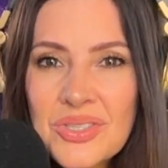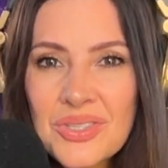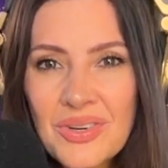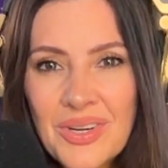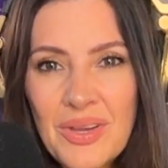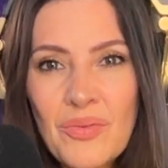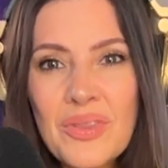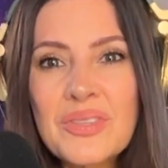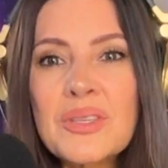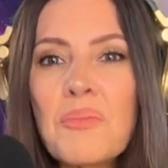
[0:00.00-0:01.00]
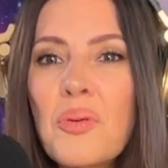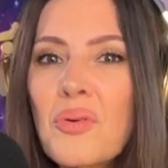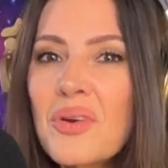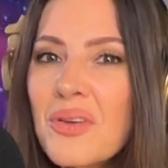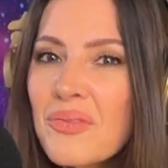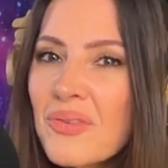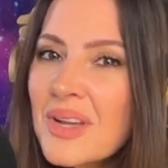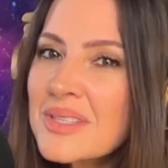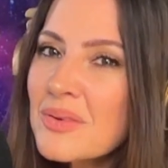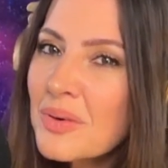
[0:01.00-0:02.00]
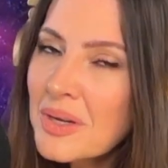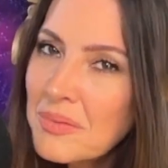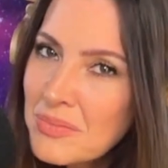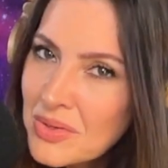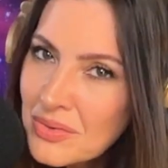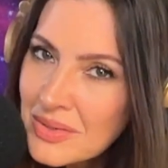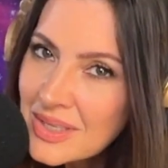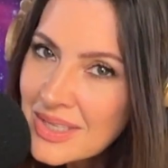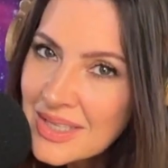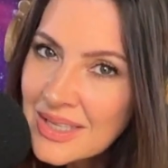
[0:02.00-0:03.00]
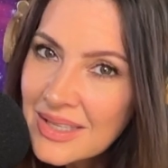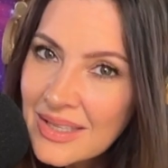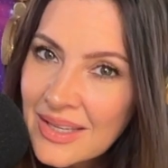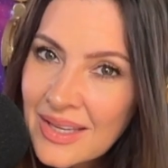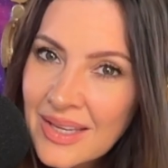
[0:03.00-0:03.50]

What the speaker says: journey with supportive friends or community